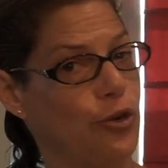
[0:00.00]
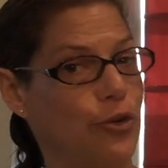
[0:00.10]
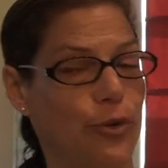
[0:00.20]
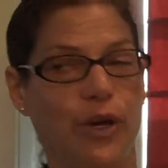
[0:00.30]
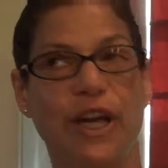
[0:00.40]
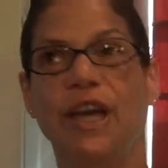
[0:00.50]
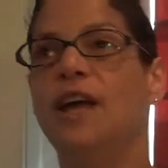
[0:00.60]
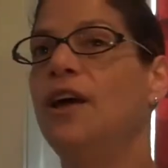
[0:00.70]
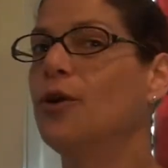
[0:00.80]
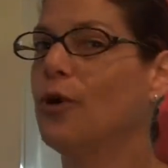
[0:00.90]
degree,
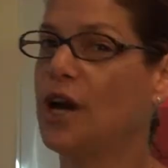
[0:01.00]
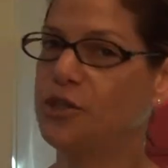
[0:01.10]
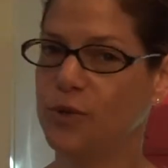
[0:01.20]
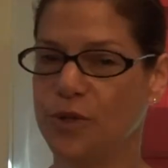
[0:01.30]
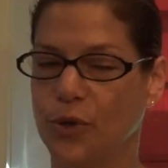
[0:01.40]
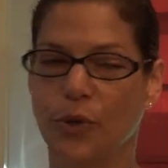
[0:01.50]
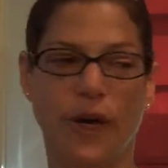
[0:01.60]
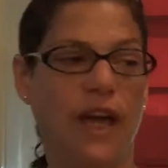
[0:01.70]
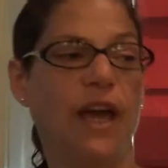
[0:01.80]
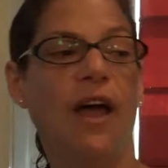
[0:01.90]
graduate
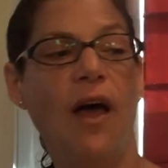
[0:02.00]
degree,